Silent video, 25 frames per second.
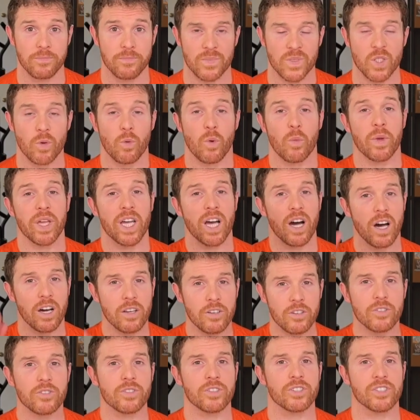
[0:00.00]
So when we
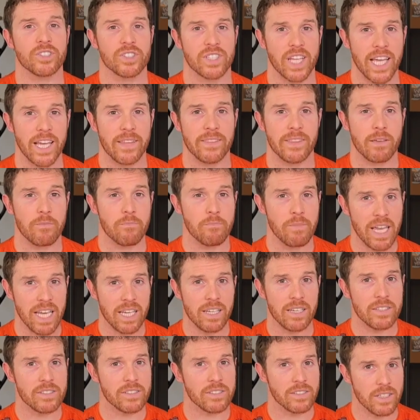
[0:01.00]
understand that
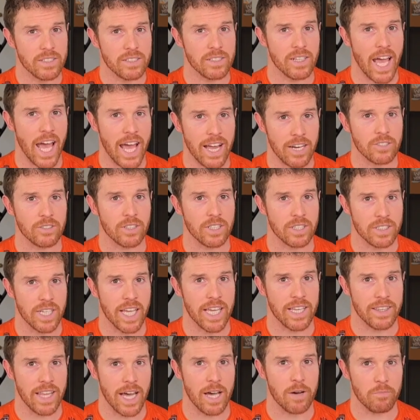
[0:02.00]
maintenance doesn't actually
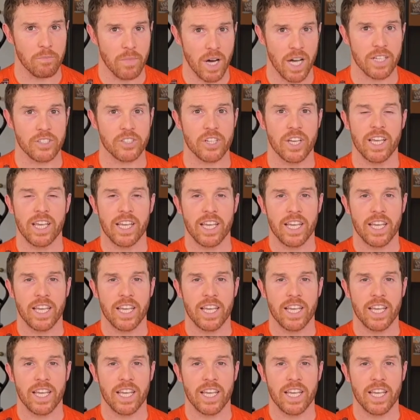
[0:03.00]
take that much,